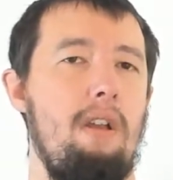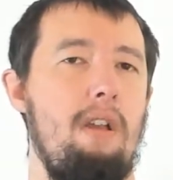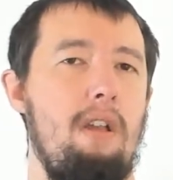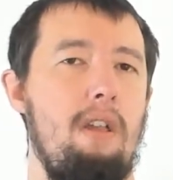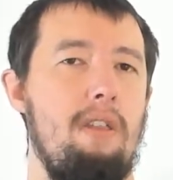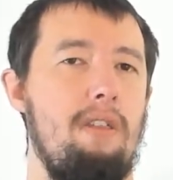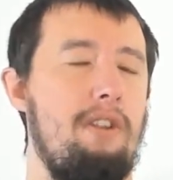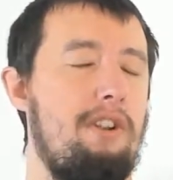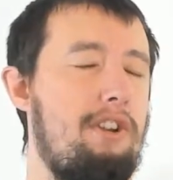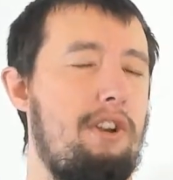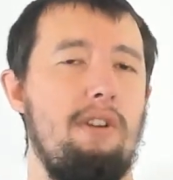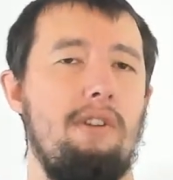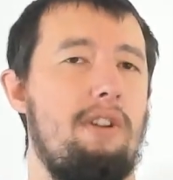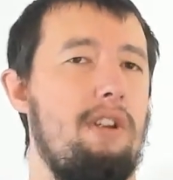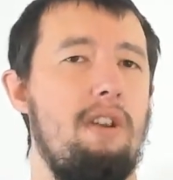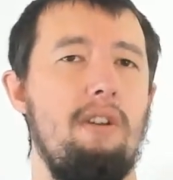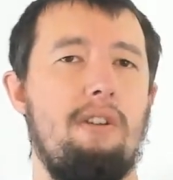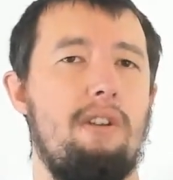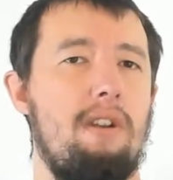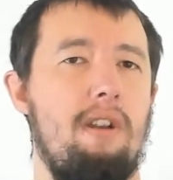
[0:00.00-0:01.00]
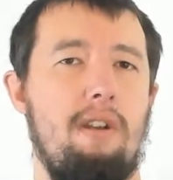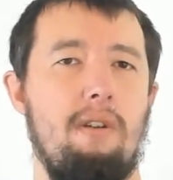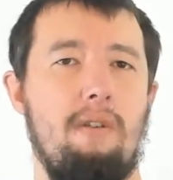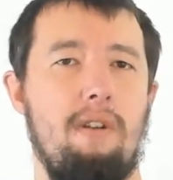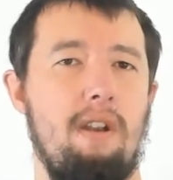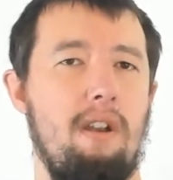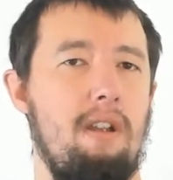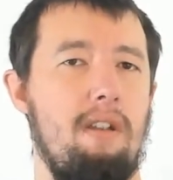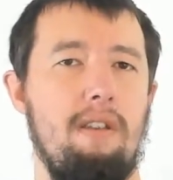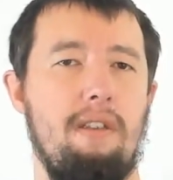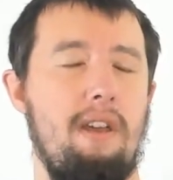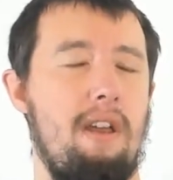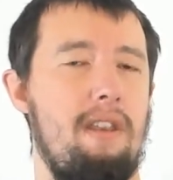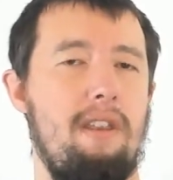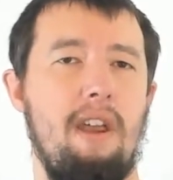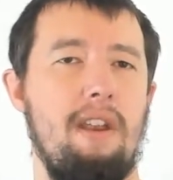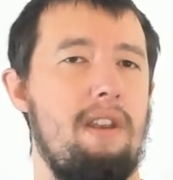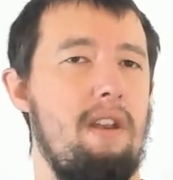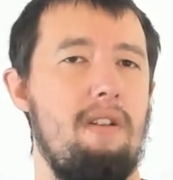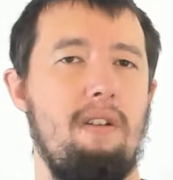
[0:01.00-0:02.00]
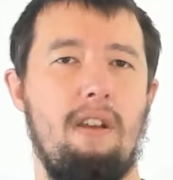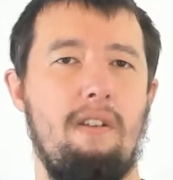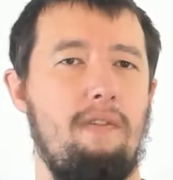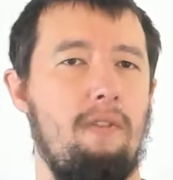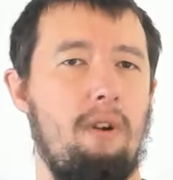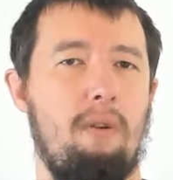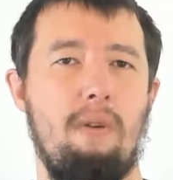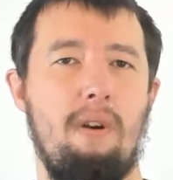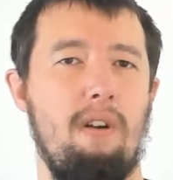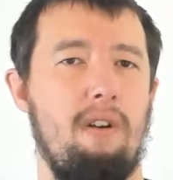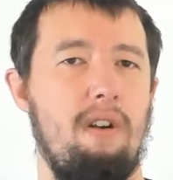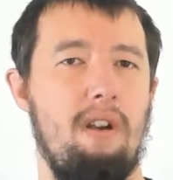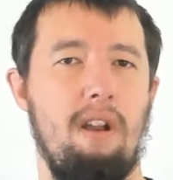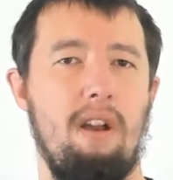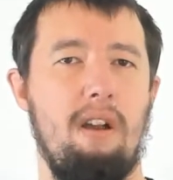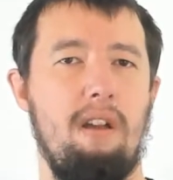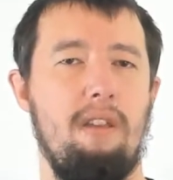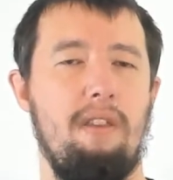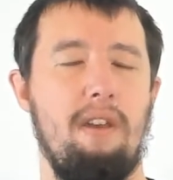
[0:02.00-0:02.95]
The students are used to doing it. They don't even query it.